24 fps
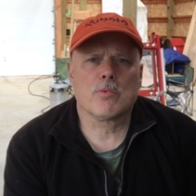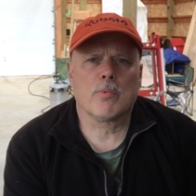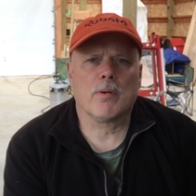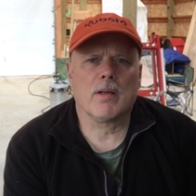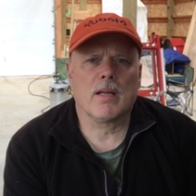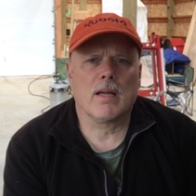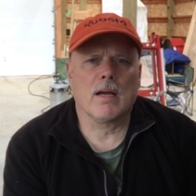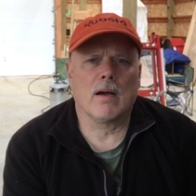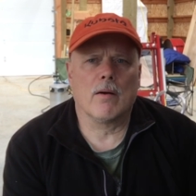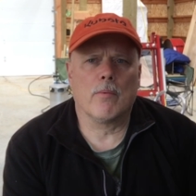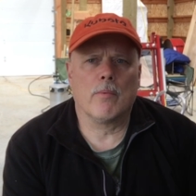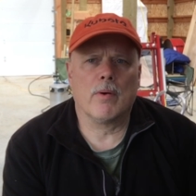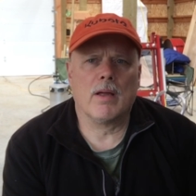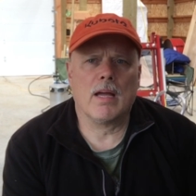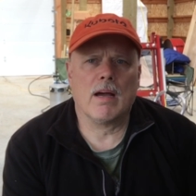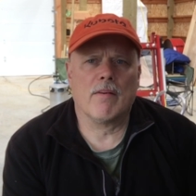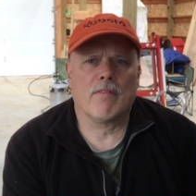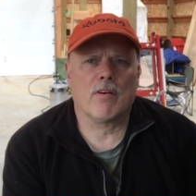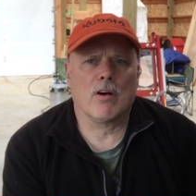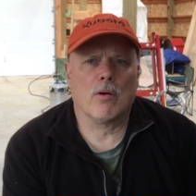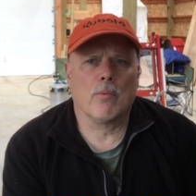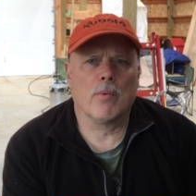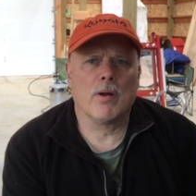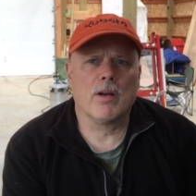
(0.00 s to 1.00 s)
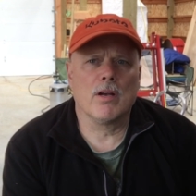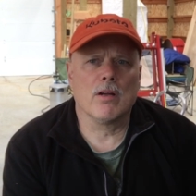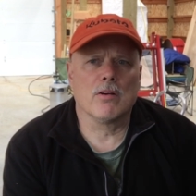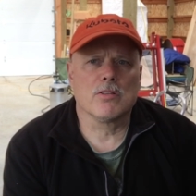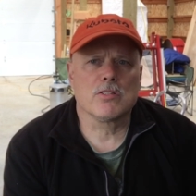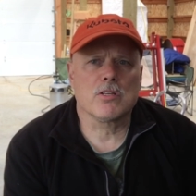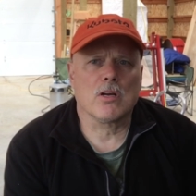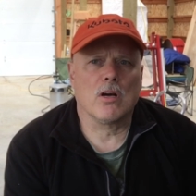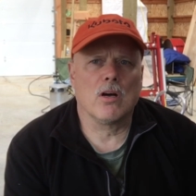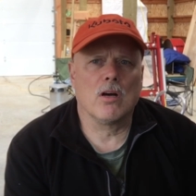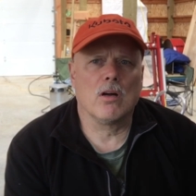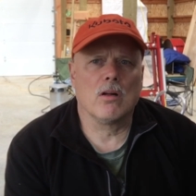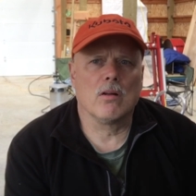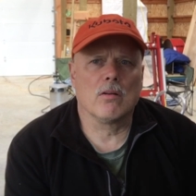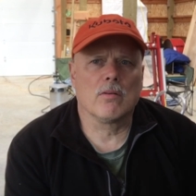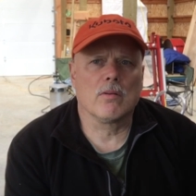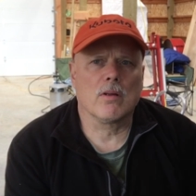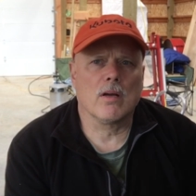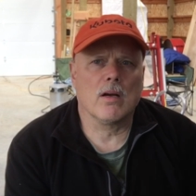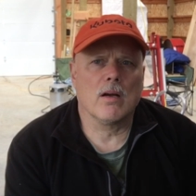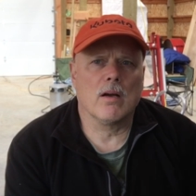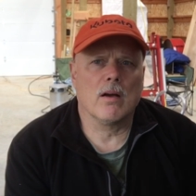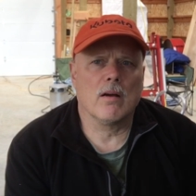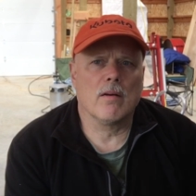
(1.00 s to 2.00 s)
We, got, we have our windows all
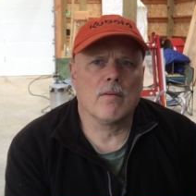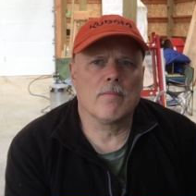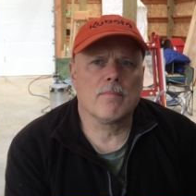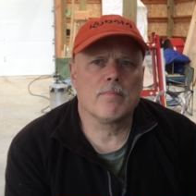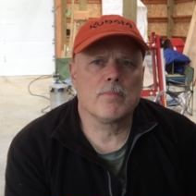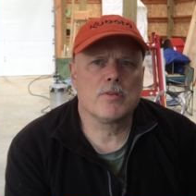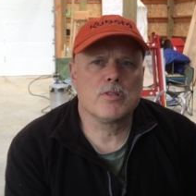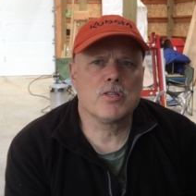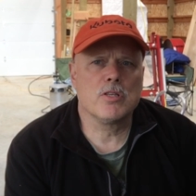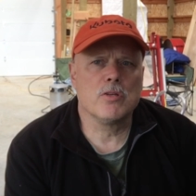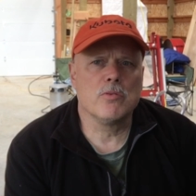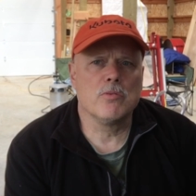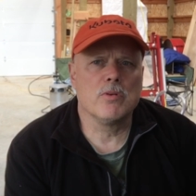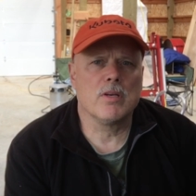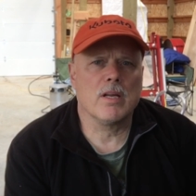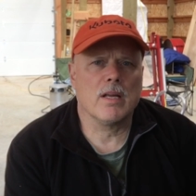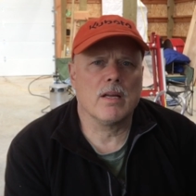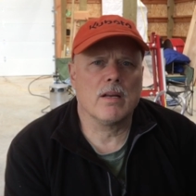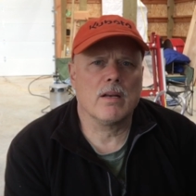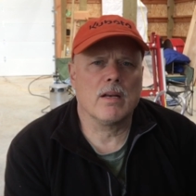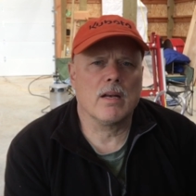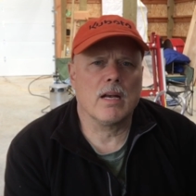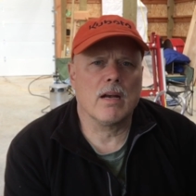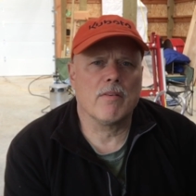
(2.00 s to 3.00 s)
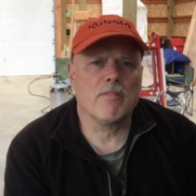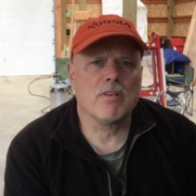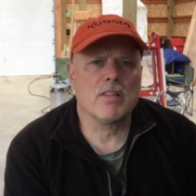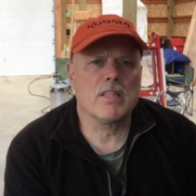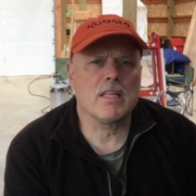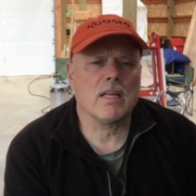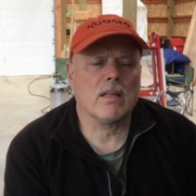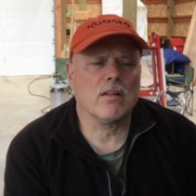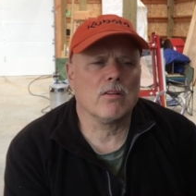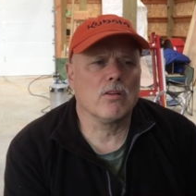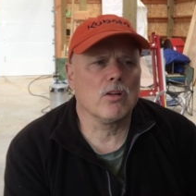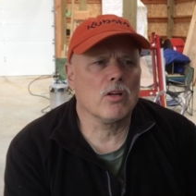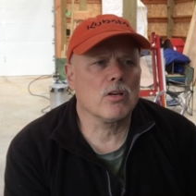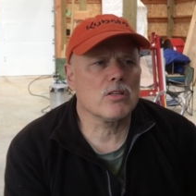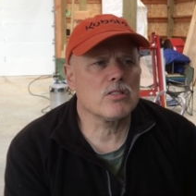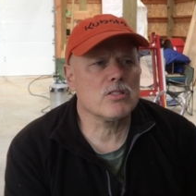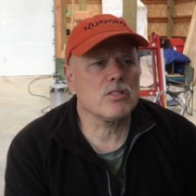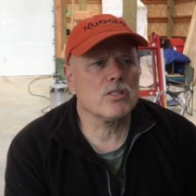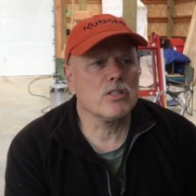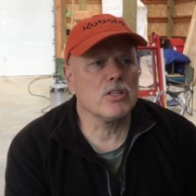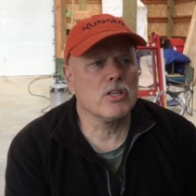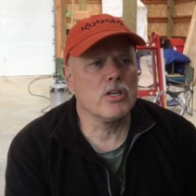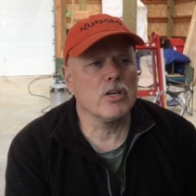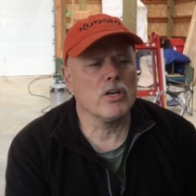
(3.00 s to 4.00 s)
uh, tuned in and everything looks
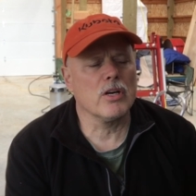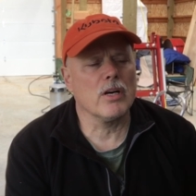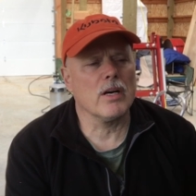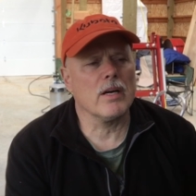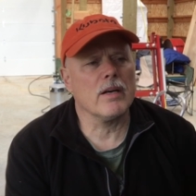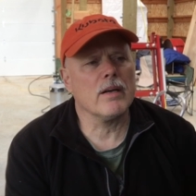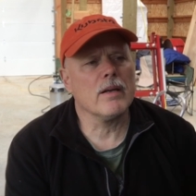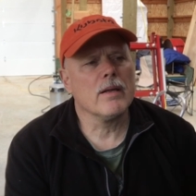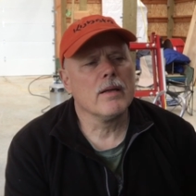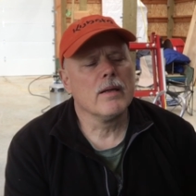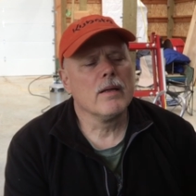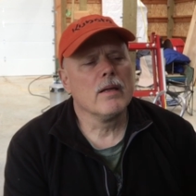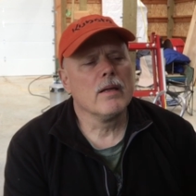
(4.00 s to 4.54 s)
good.